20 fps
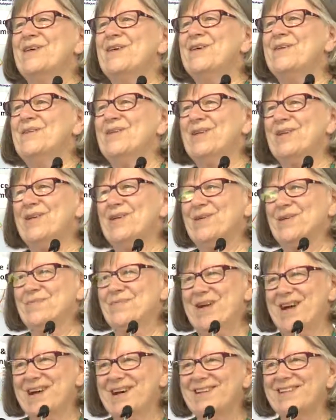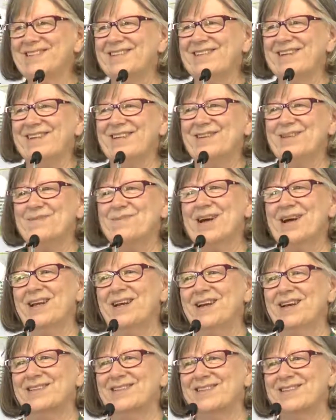quite a lot about, you might
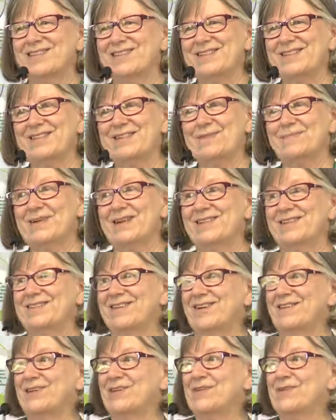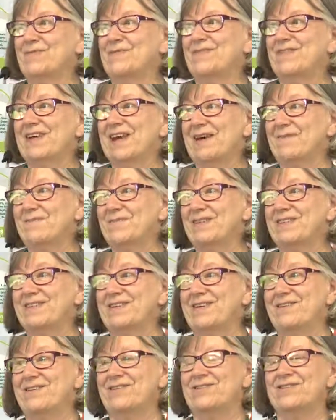like to sort of step outside your comfort
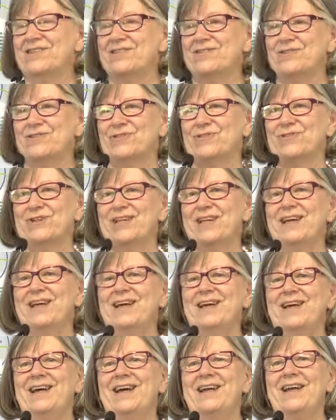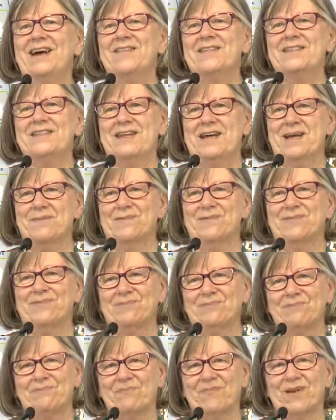zone and just join another table
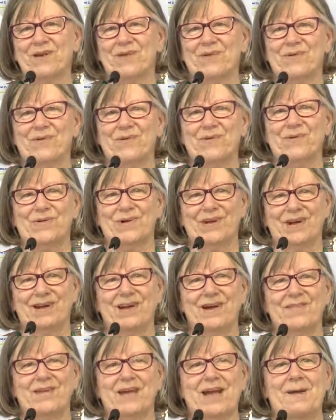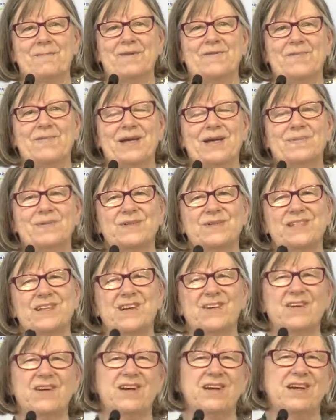or another couple of people.
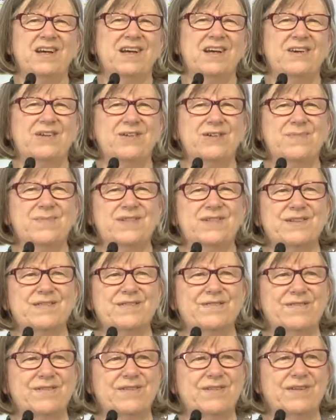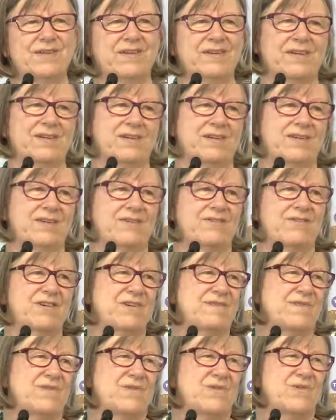So in groups of 3,
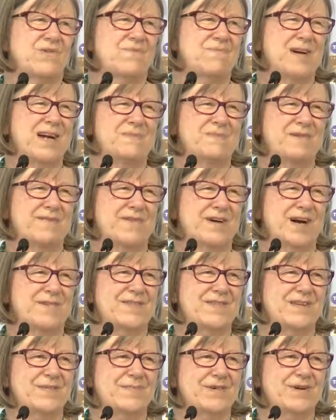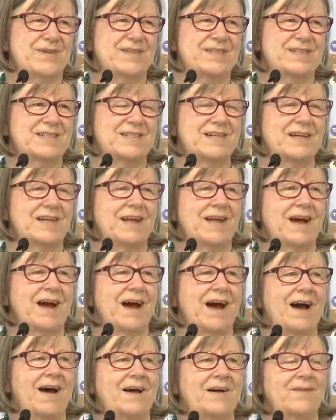4, maybe 5 at the most.
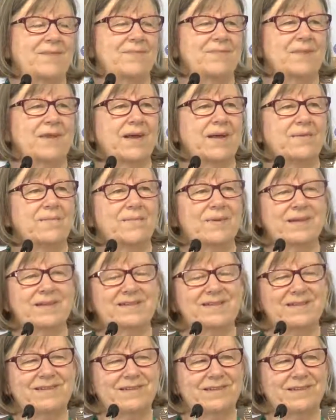But